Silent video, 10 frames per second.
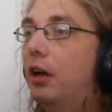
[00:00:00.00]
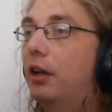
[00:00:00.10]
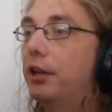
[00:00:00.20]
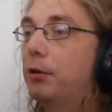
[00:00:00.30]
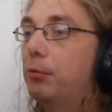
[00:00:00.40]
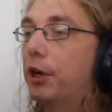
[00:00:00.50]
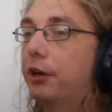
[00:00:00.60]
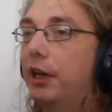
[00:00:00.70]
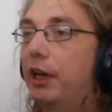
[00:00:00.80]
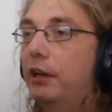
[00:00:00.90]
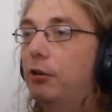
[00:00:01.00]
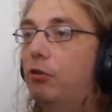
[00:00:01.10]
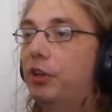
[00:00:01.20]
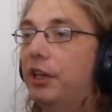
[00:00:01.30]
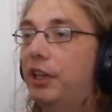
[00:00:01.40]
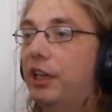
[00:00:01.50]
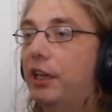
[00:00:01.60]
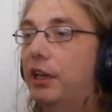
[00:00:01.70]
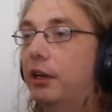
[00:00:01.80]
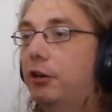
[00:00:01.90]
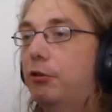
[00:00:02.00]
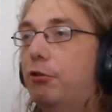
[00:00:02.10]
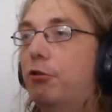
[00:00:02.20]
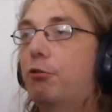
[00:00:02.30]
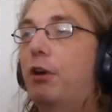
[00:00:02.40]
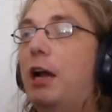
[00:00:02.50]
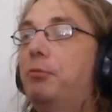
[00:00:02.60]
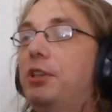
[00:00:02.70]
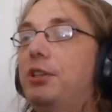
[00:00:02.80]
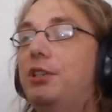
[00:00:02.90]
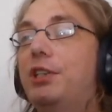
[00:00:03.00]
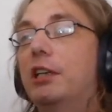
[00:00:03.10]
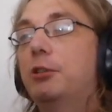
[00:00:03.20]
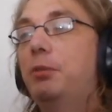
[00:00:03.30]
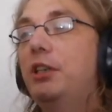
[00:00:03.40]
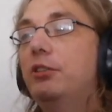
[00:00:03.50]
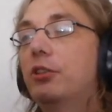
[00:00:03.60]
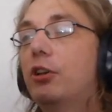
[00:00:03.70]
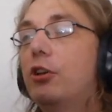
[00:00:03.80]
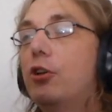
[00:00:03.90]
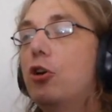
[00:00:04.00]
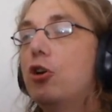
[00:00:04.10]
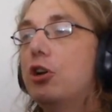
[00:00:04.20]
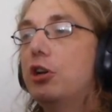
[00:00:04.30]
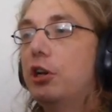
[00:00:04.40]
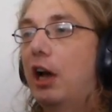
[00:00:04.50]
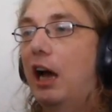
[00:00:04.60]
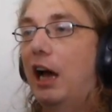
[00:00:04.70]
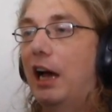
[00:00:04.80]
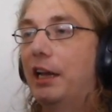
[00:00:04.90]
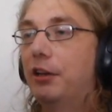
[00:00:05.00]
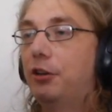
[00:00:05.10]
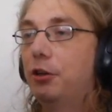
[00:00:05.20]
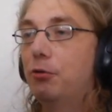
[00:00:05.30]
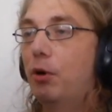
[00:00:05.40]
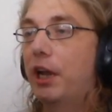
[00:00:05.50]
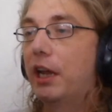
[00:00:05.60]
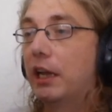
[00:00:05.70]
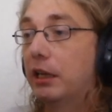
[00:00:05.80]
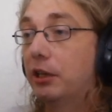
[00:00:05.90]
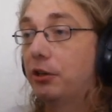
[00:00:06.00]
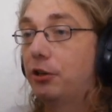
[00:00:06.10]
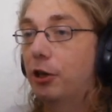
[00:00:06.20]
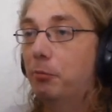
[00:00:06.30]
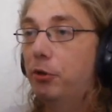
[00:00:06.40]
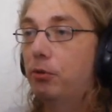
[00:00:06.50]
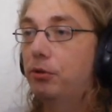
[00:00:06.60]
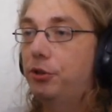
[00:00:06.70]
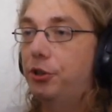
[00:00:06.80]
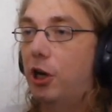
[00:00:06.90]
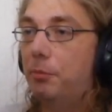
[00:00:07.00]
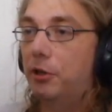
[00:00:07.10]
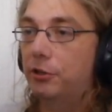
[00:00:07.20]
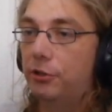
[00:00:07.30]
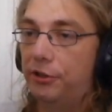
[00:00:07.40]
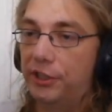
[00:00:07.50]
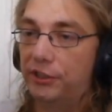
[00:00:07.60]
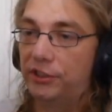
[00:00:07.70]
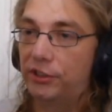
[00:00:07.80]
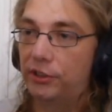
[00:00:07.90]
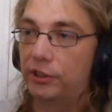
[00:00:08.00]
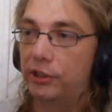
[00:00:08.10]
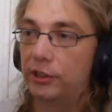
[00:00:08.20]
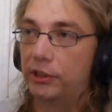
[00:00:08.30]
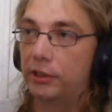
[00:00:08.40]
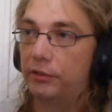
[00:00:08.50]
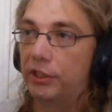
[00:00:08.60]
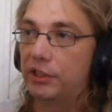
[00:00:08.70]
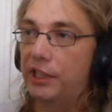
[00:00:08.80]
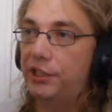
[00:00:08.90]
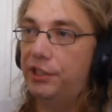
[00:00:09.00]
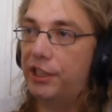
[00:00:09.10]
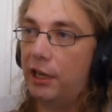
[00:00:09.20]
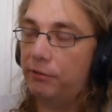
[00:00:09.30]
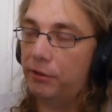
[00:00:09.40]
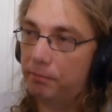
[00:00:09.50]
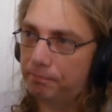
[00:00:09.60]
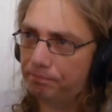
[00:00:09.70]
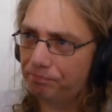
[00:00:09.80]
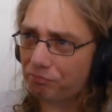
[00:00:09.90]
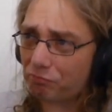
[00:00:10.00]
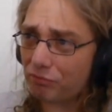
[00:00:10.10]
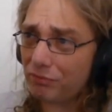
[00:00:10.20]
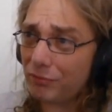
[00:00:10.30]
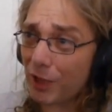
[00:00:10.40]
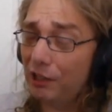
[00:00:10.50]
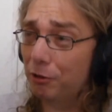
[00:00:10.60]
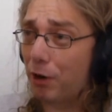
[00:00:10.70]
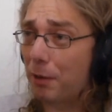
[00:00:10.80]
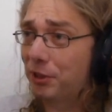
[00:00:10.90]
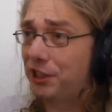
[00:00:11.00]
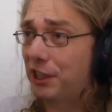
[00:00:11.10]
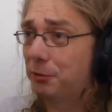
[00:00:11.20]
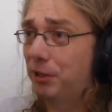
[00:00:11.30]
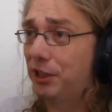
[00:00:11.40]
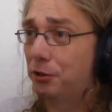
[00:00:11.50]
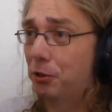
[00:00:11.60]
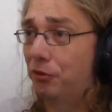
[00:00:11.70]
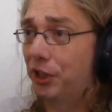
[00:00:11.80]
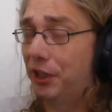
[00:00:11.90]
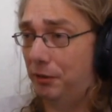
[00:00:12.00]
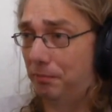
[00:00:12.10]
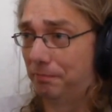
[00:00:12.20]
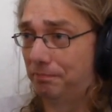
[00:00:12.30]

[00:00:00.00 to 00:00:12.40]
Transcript: And we're gonna head over here, grab this chess piece, and do a jump launch up until this ventilation shaft, and grab a chess piece over here.